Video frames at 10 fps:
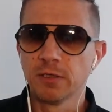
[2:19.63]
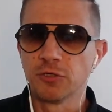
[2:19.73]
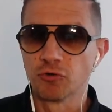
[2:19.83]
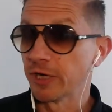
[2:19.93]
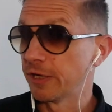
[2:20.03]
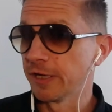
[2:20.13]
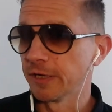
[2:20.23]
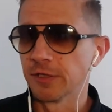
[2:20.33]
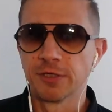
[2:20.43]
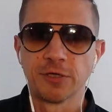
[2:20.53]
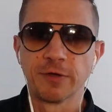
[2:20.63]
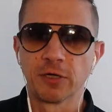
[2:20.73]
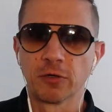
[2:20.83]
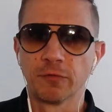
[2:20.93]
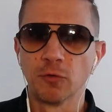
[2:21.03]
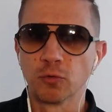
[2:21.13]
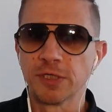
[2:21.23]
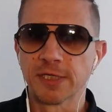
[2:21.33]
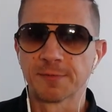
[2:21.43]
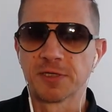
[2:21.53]
drinking and doing a lot of naughty
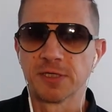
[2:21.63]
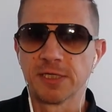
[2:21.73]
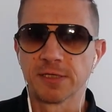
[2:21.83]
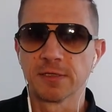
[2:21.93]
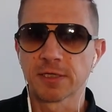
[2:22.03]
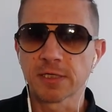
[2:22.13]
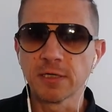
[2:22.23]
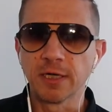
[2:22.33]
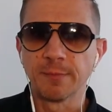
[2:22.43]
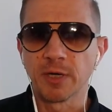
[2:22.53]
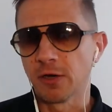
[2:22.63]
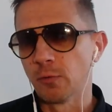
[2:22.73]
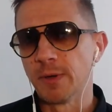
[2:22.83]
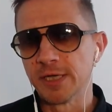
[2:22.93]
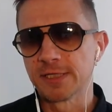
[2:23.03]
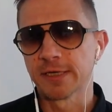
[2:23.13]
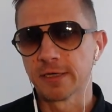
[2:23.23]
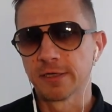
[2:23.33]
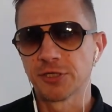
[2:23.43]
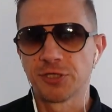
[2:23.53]
substances at the time, my whole mindset
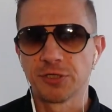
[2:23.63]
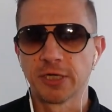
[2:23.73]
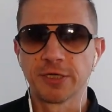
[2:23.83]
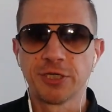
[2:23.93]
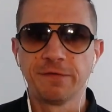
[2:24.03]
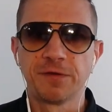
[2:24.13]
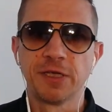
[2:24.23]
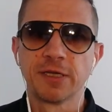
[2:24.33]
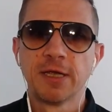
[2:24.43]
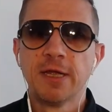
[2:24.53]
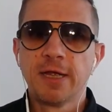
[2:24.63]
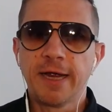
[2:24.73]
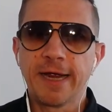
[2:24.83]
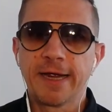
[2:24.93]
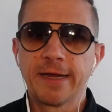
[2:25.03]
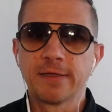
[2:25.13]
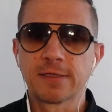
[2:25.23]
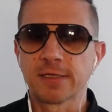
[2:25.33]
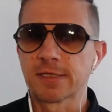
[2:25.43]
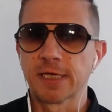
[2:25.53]
kind of kind of shifted, and
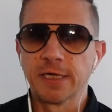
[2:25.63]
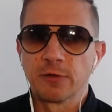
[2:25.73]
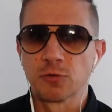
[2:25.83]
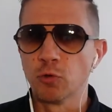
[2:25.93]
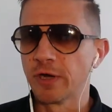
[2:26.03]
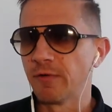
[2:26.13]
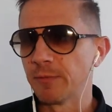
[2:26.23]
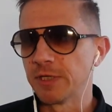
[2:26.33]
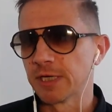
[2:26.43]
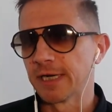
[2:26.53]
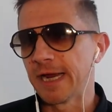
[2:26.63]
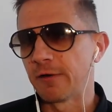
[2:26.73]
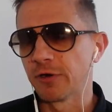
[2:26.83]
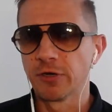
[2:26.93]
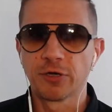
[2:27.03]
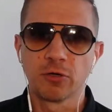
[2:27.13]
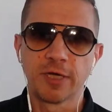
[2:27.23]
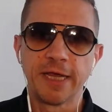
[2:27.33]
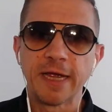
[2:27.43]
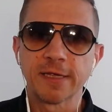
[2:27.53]
suddenly I was walking around with this kind of arrogant,
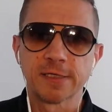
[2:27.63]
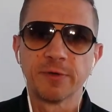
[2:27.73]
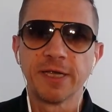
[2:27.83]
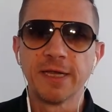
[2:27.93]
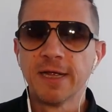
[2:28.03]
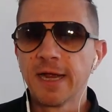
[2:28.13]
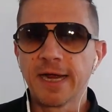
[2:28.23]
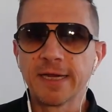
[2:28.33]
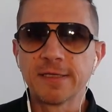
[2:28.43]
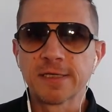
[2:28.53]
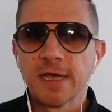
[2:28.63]
cocky air to me, and